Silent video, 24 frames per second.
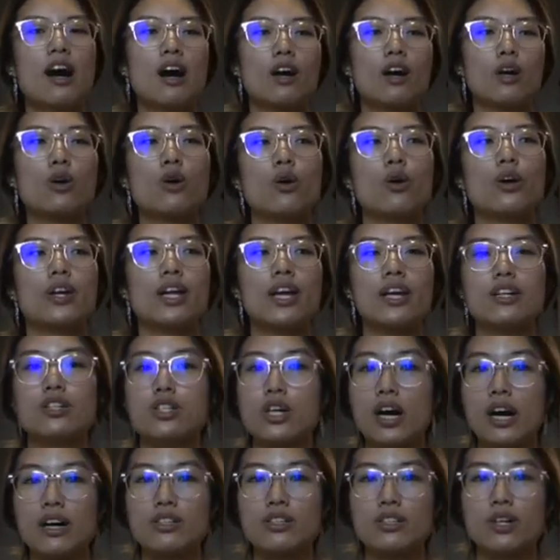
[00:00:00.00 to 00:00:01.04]
called
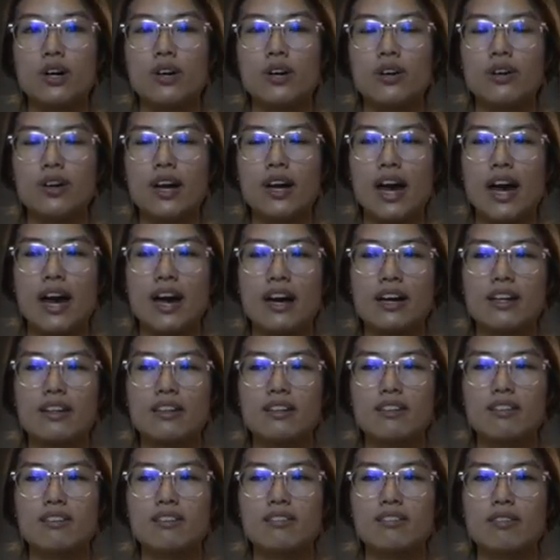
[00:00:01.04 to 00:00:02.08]
Encanto,
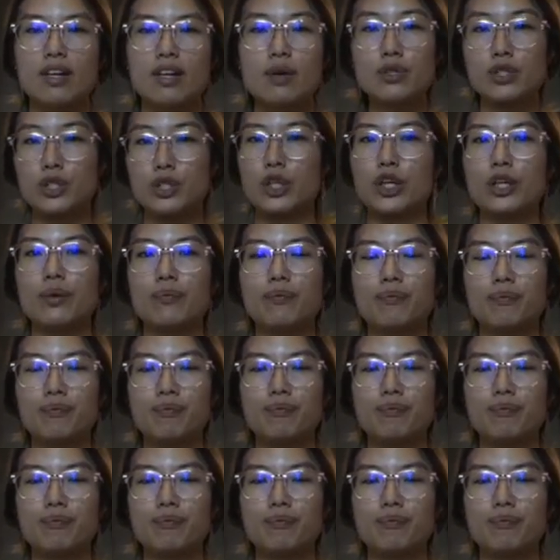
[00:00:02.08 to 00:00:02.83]
and it was good.